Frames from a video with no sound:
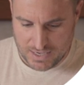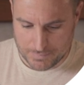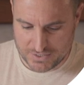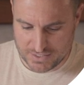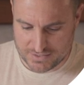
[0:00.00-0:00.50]

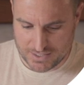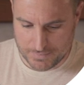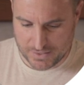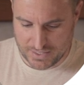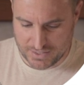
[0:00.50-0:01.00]
I'm seeing
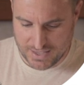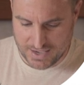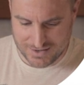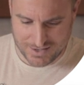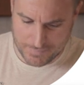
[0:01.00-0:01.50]
something like
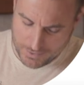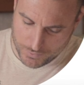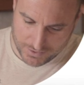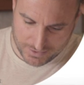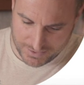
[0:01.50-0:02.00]
that. Oh man,
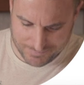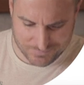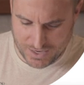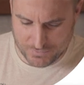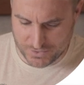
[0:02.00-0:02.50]
what, like,
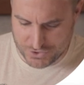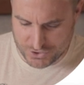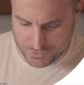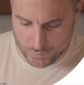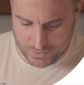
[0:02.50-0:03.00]
not really
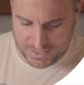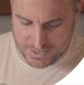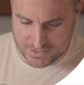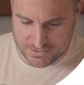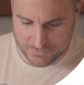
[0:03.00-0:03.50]
sure what
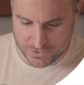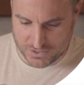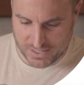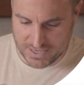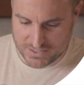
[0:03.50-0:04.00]
that is at
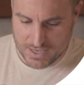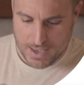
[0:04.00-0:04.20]
first glance,